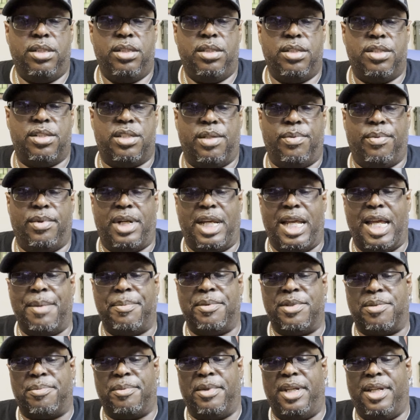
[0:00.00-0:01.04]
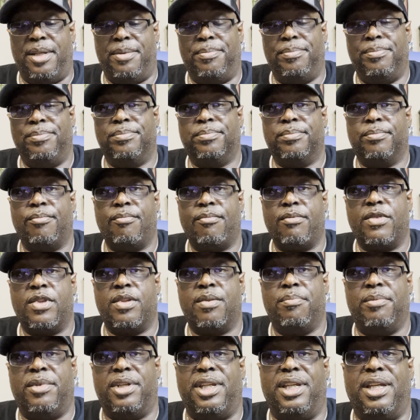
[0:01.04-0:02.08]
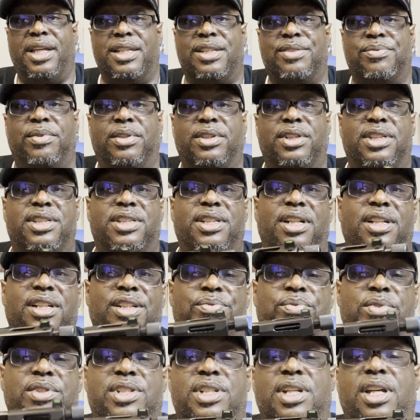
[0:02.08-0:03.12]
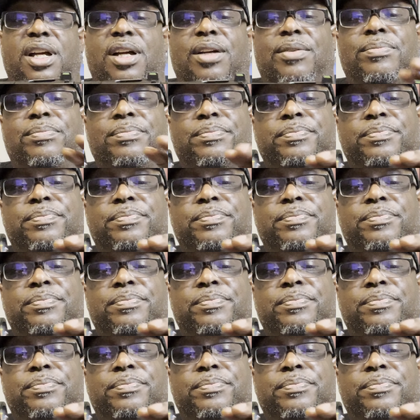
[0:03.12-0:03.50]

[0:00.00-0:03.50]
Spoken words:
see what happens, man. But yeah, I just wanted to share this with y'all.